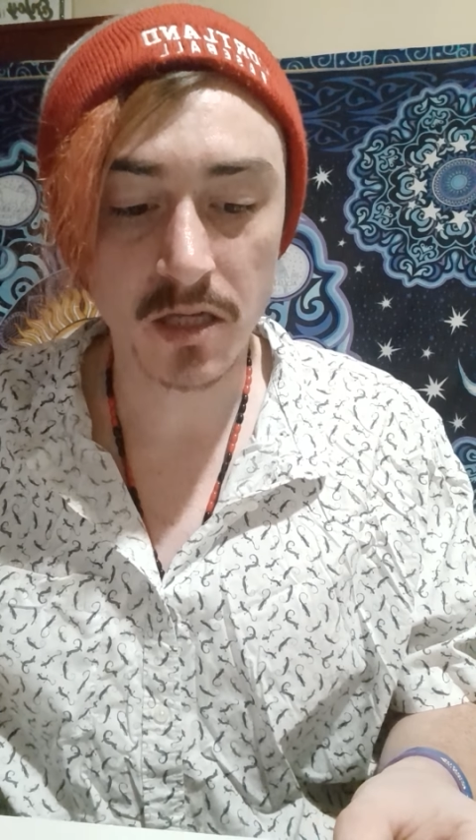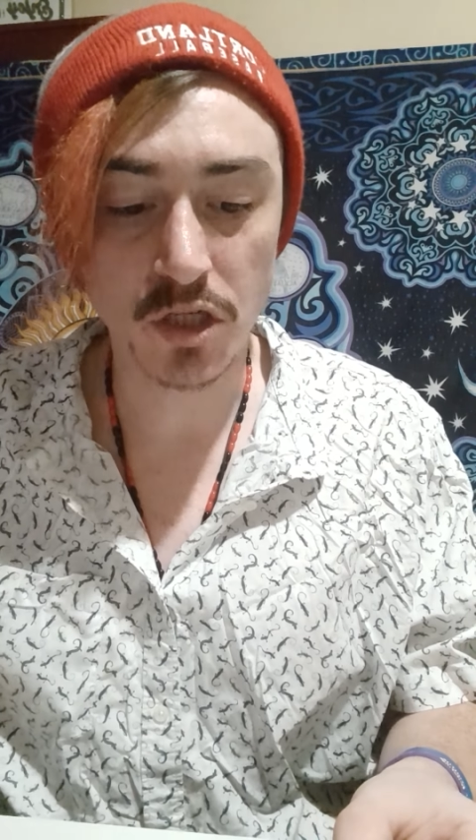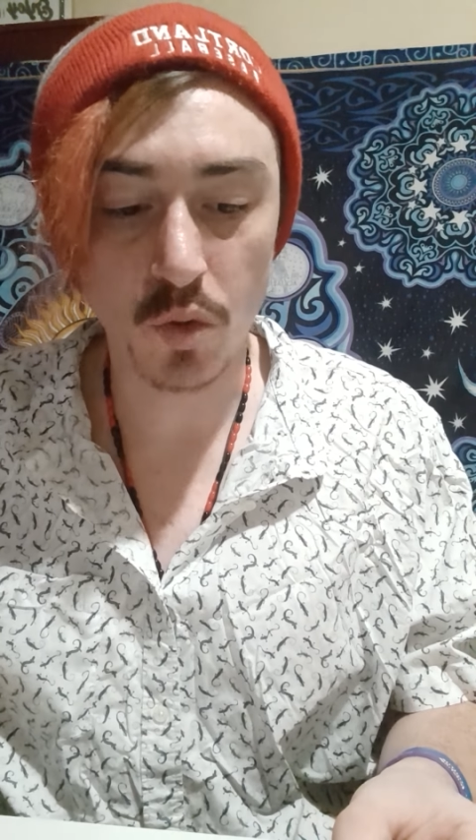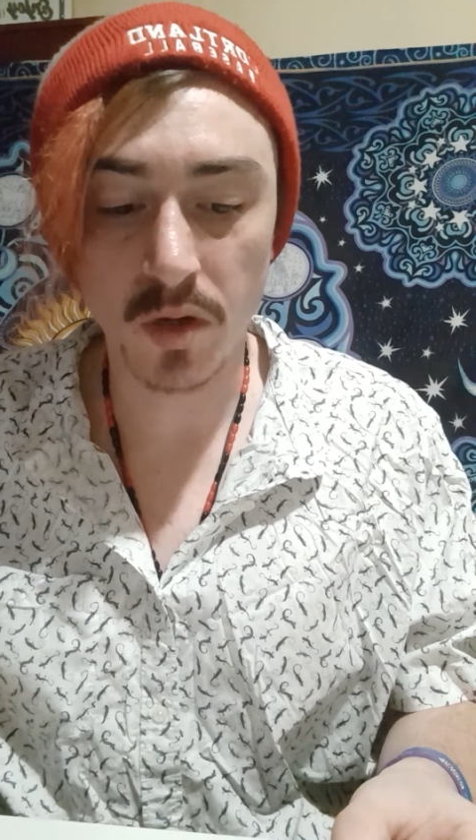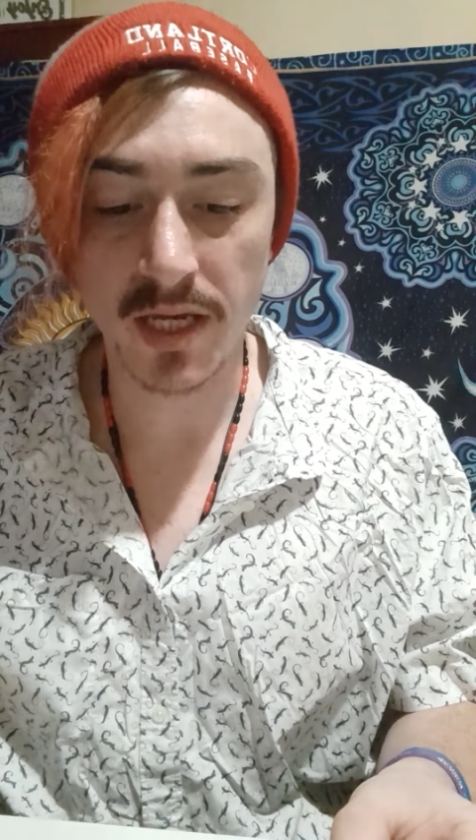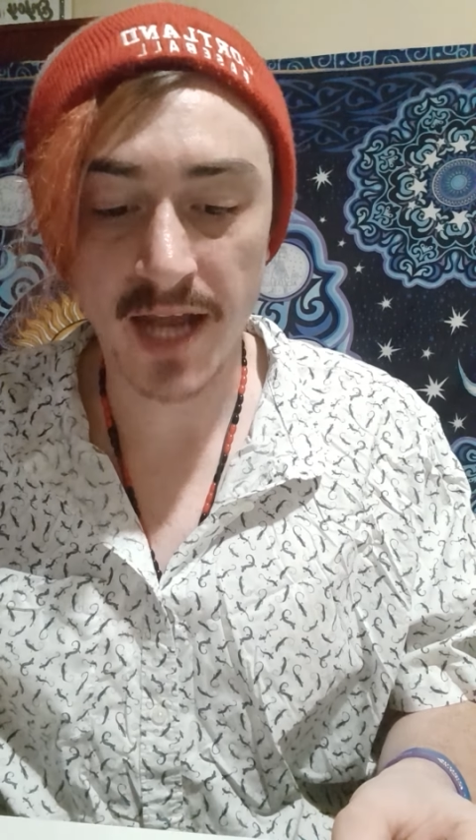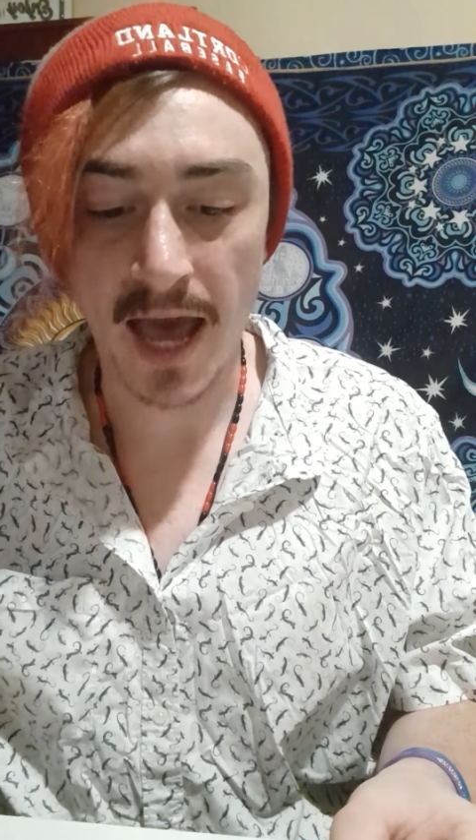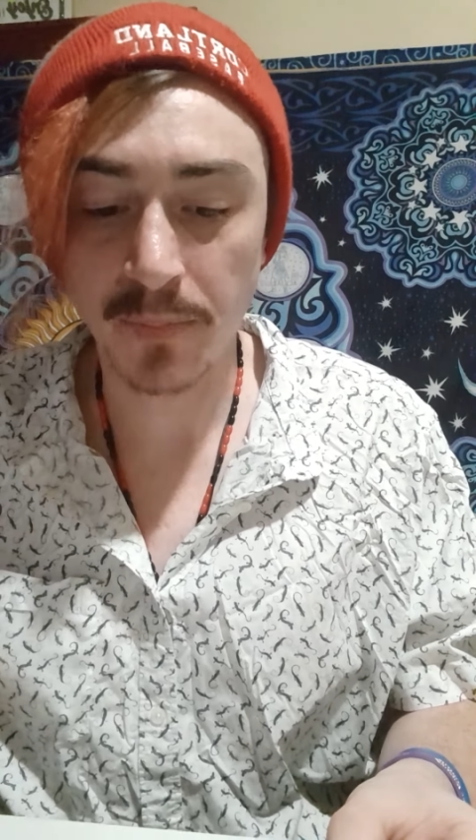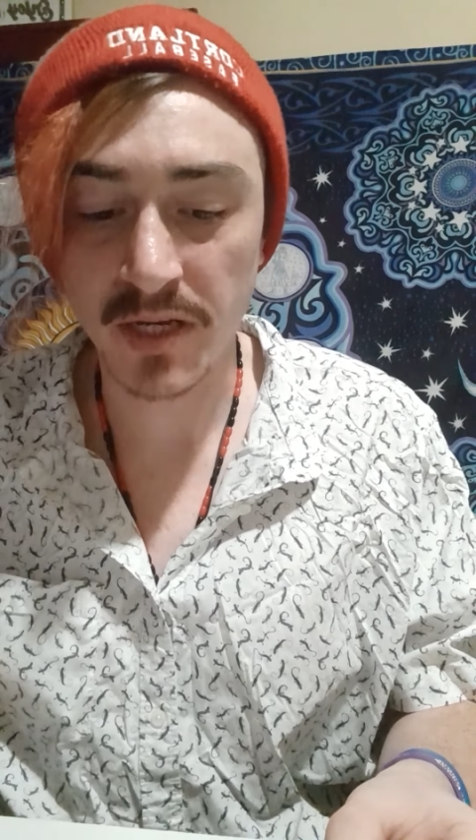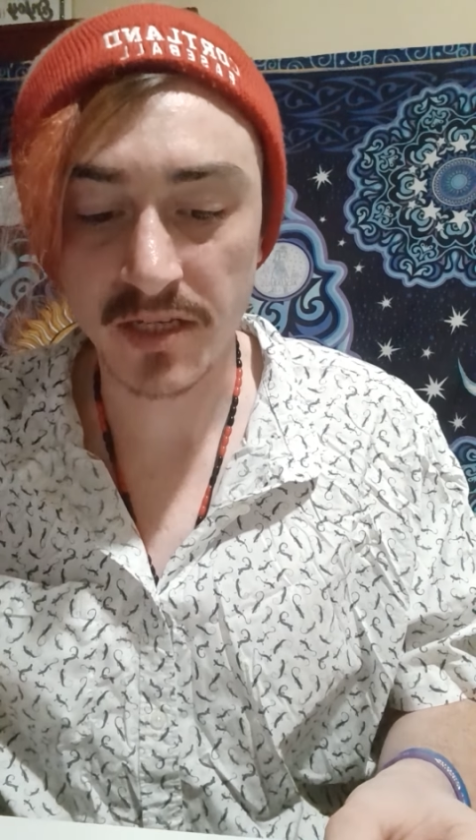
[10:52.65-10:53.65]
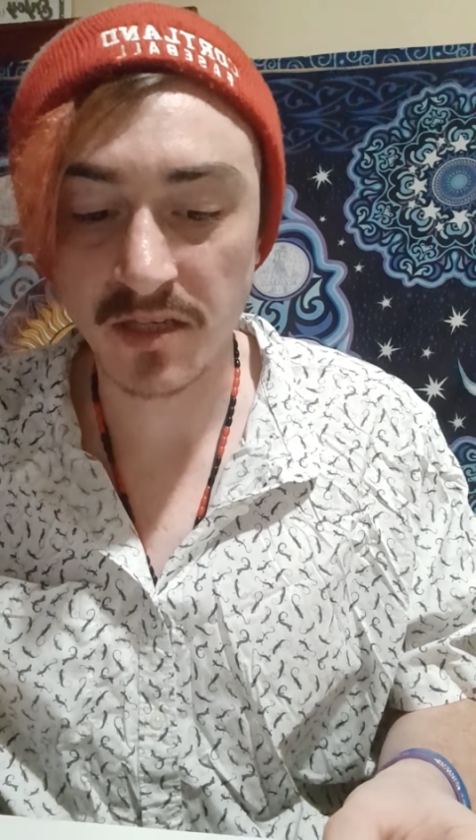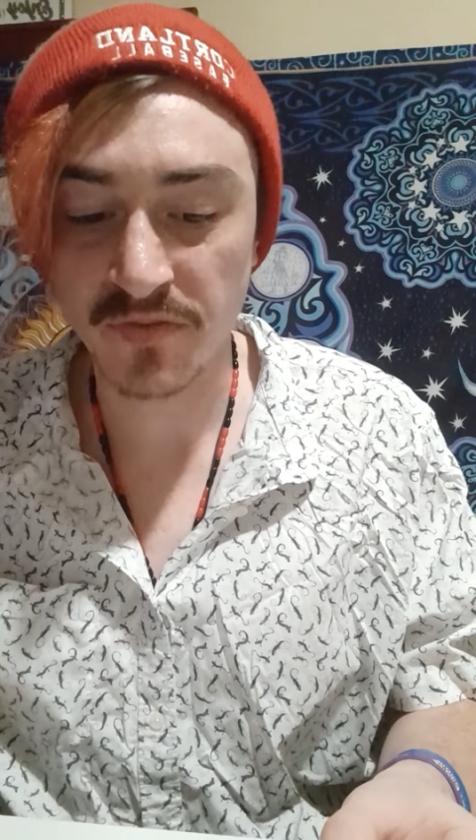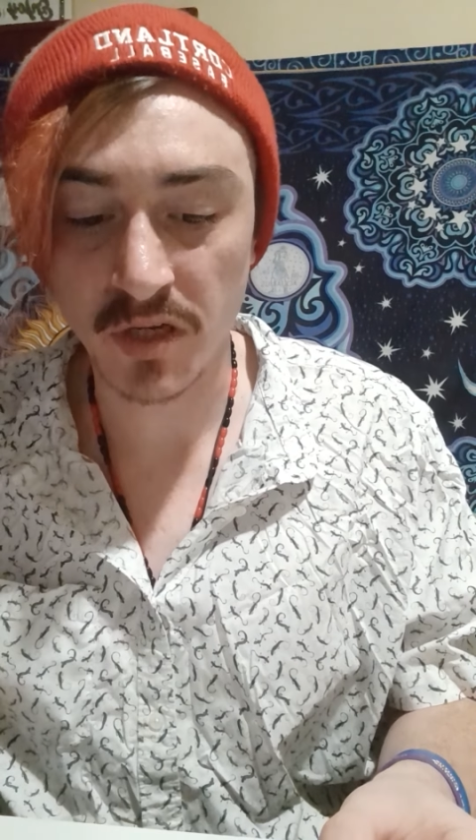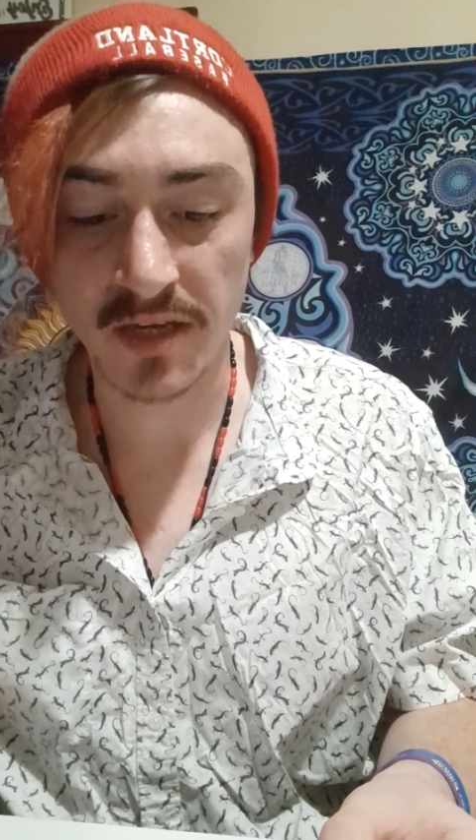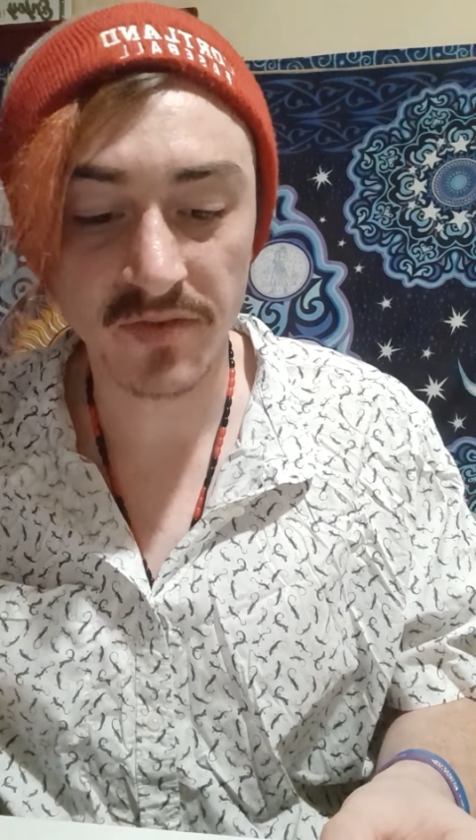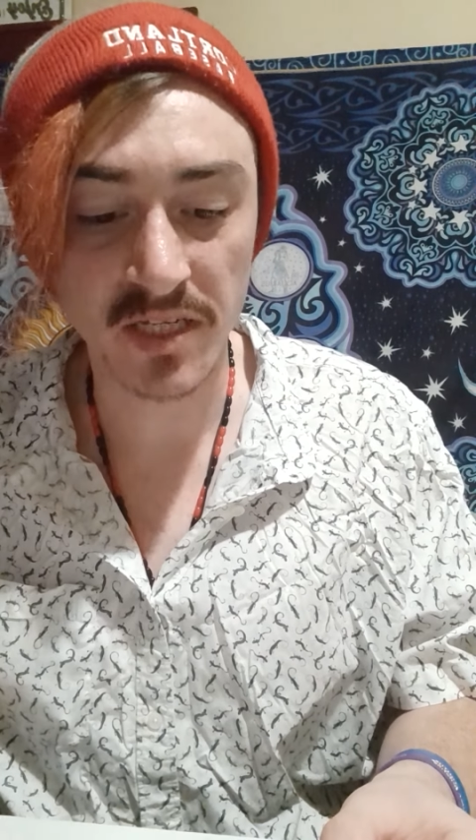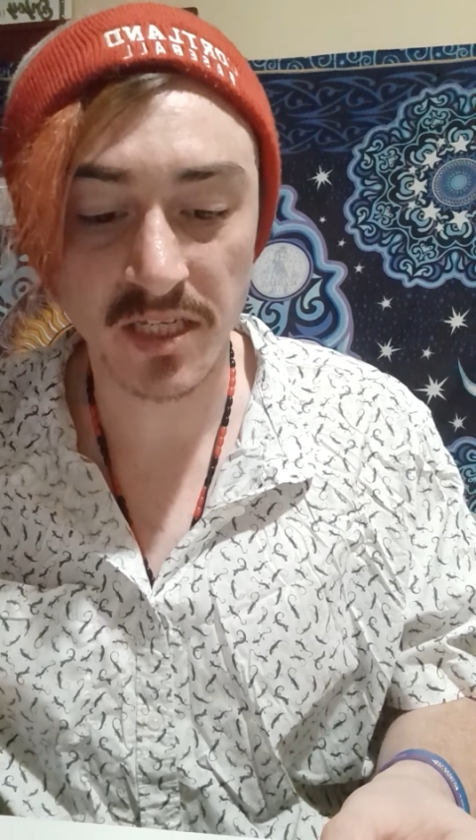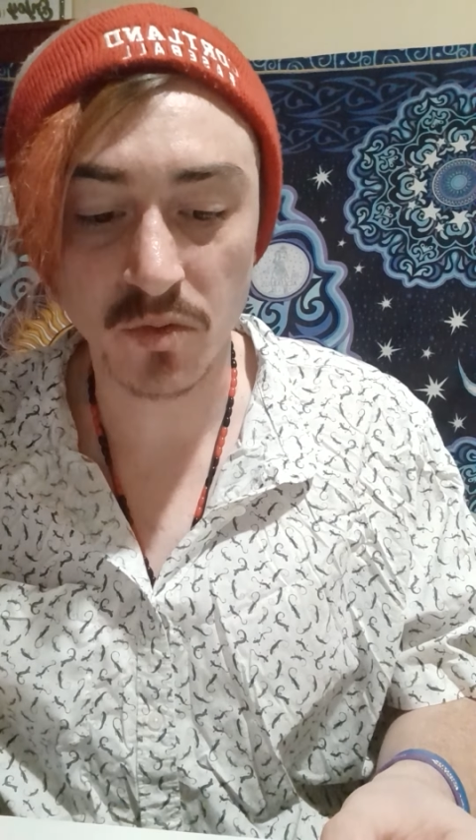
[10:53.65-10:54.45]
joy and happiness, forgiveness